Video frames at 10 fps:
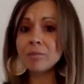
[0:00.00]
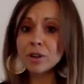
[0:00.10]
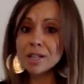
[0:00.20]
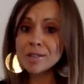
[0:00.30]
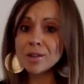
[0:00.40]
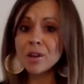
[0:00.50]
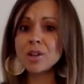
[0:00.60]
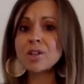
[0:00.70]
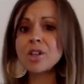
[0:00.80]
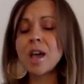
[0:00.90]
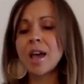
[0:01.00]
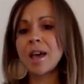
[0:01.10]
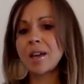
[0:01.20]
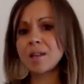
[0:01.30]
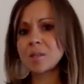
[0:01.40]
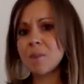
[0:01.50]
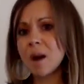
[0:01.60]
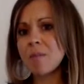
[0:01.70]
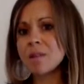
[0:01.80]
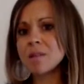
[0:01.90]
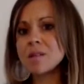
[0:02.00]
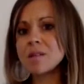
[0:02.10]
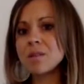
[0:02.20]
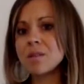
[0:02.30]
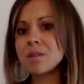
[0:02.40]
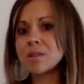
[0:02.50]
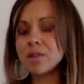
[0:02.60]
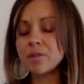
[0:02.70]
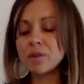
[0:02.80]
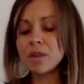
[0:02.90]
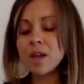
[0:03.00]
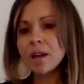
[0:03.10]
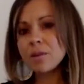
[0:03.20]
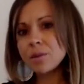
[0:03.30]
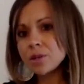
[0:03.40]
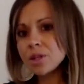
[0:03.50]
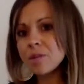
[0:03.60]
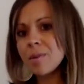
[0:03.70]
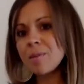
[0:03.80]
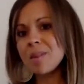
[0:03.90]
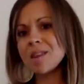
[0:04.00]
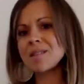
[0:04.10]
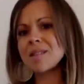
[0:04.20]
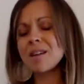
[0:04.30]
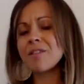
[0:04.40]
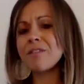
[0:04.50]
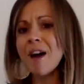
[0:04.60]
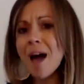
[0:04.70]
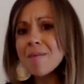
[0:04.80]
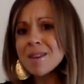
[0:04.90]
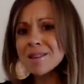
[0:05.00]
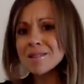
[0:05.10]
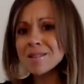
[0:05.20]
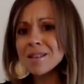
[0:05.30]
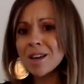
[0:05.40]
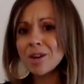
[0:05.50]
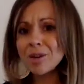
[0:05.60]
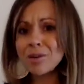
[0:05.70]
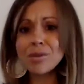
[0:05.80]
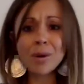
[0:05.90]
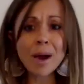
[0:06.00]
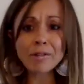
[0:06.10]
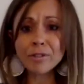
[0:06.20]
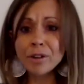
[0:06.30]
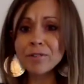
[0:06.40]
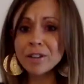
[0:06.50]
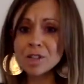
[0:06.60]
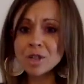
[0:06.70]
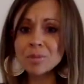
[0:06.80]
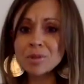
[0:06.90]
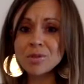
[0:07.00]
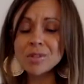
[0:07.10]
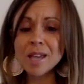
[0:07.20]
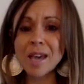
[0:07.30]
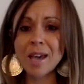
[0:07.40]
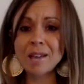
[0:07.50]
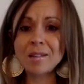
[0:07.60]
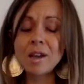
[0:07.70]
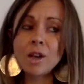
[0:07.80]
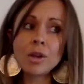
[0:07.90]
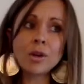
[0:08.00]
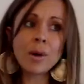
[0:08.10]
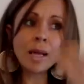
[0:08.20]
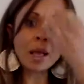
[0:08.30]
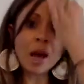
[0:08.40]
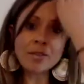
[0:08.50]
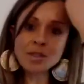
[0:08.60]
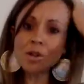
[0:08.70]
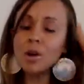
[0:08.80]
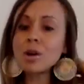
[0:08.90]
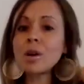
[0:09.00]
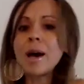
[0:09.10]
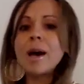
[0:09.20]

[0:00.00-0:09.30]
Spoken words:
research and experiments and so on and so forth. And I want you to remember this, that farmers who grow our fruit and vegetables and, our livestock